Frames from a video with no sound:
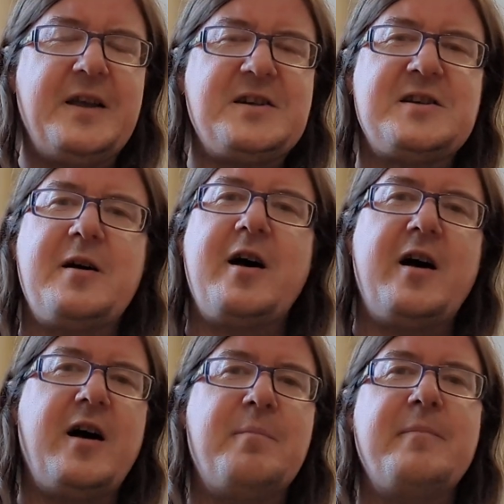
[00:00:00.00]
this is
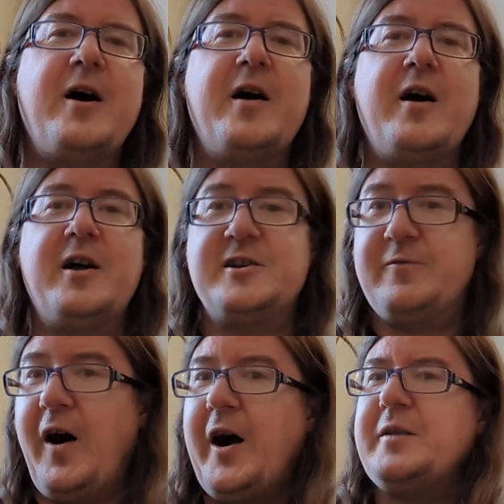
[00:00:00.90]
a
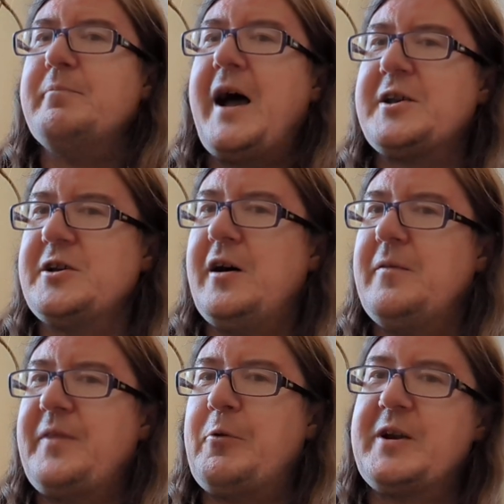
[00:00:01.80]
divine
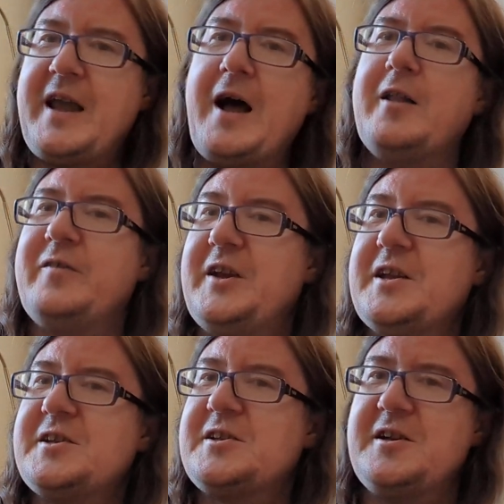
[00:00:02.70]
matter. They were
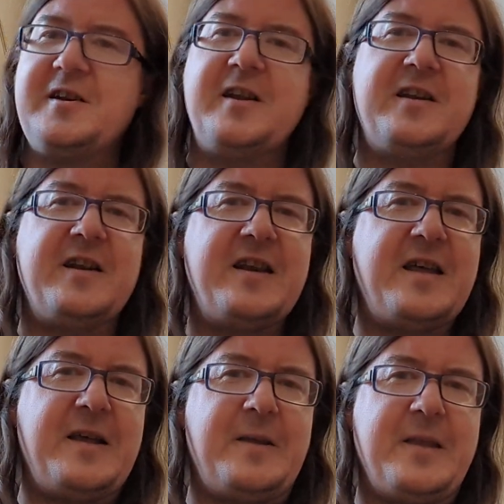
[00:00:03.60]
Calvinists, and
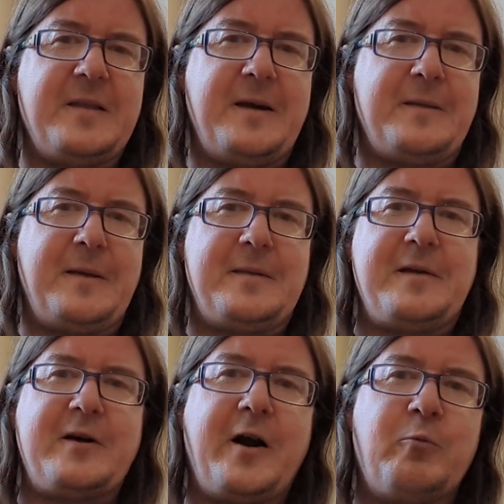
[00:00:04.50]

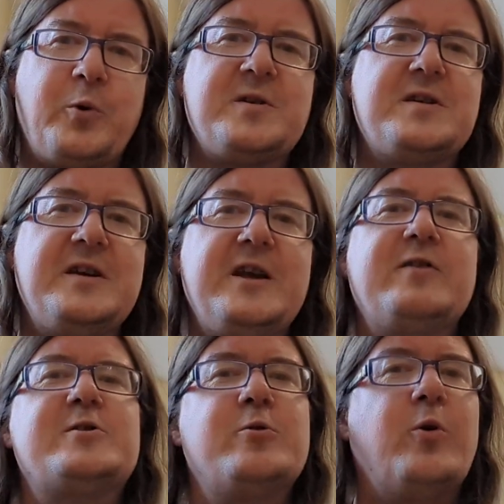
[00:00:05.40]
they kind of wanted to
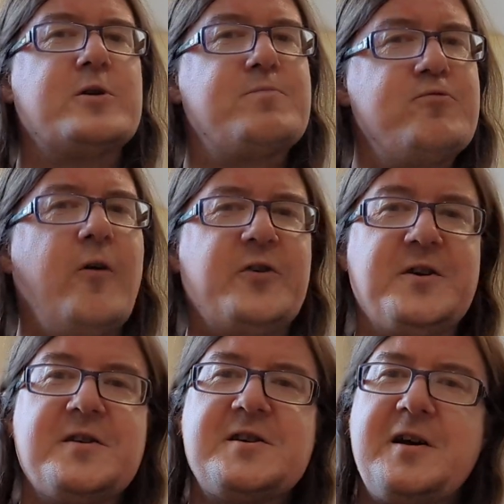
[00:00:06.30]
leave it to God's
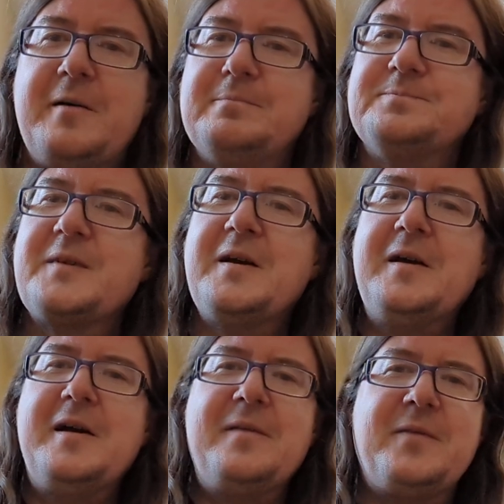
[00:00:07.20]
providence.
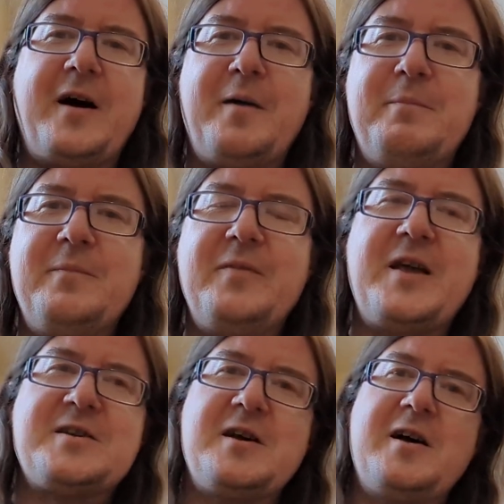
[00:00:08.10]

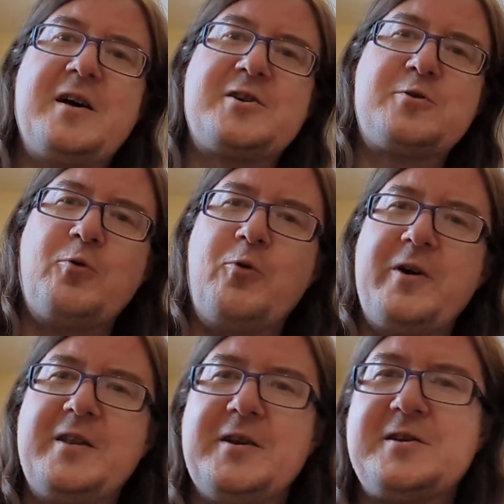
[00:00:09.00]
There's a
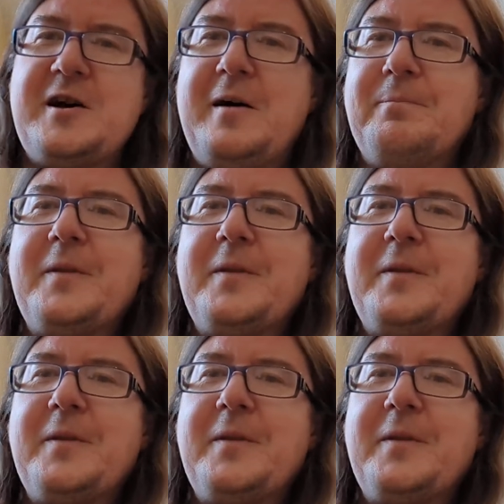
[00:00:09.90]
story that